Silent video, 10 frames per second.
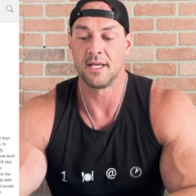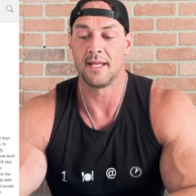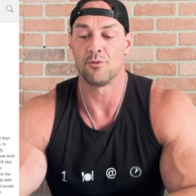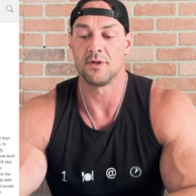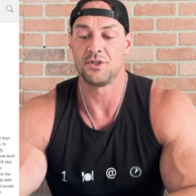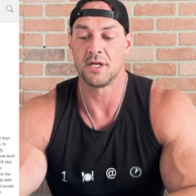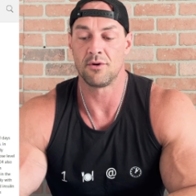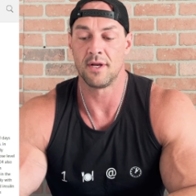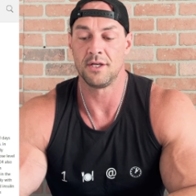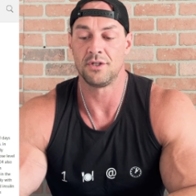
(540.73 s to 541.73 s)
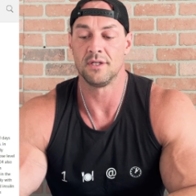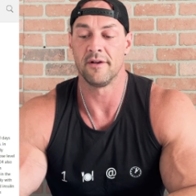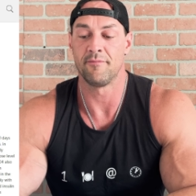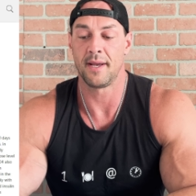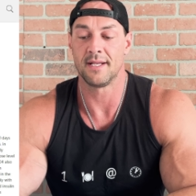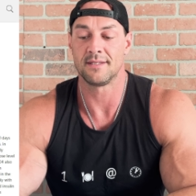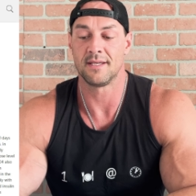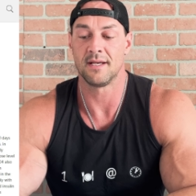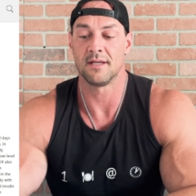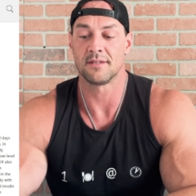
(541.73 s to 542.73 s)
and regeneration of beta
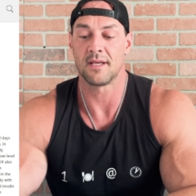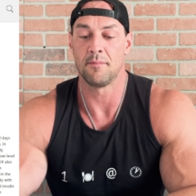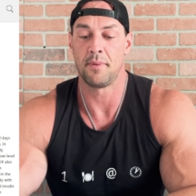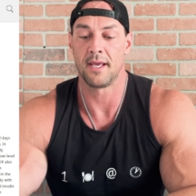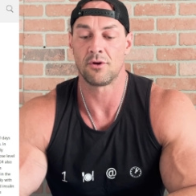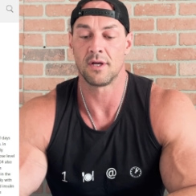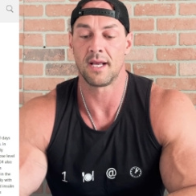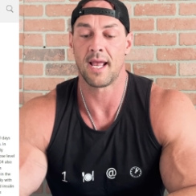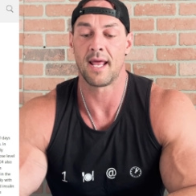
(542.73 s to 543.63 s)
cells and pancreatic